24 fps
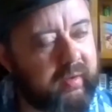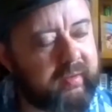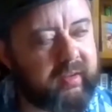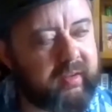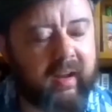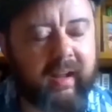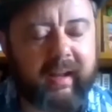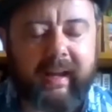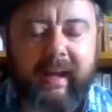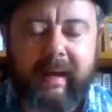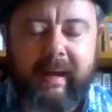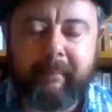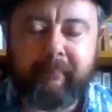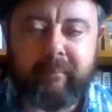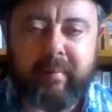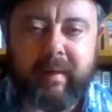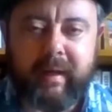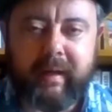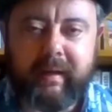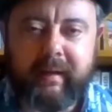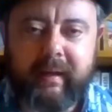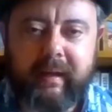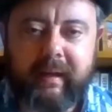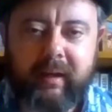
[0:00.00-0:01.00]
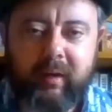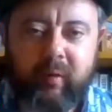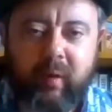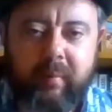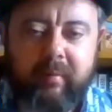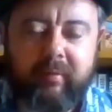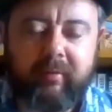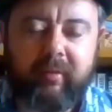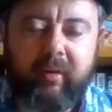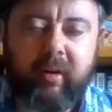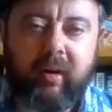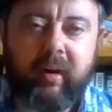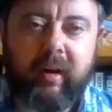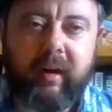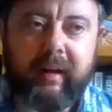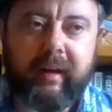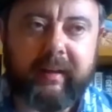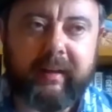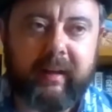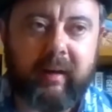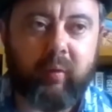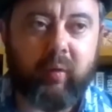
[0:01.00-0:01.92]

It's not like I haven't played it anywhere before. I